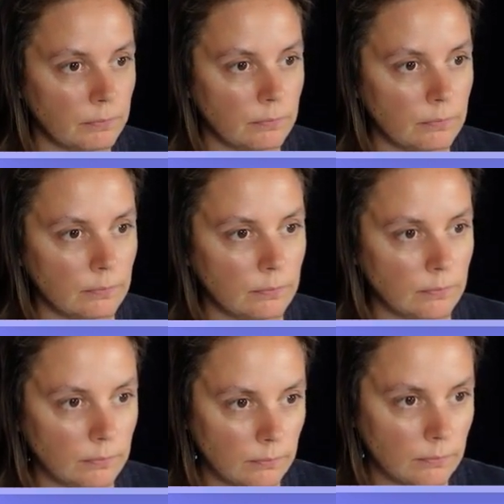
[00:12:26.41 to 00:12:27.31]

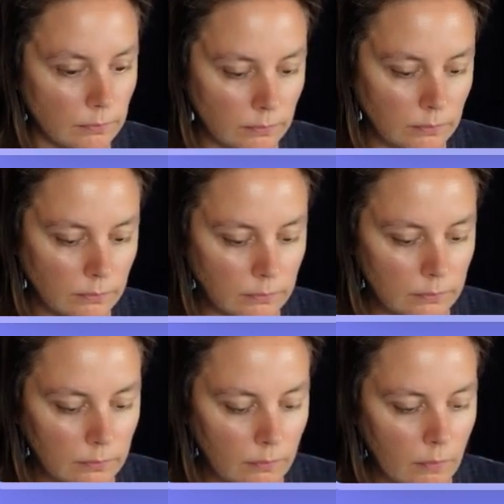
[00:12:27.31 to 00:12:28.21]

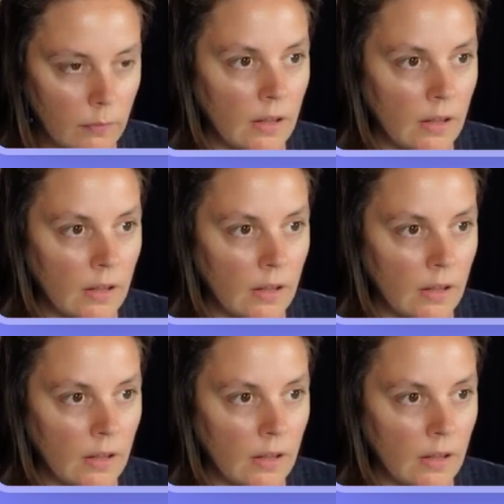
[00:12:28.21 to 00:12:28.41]
Nobody speaks.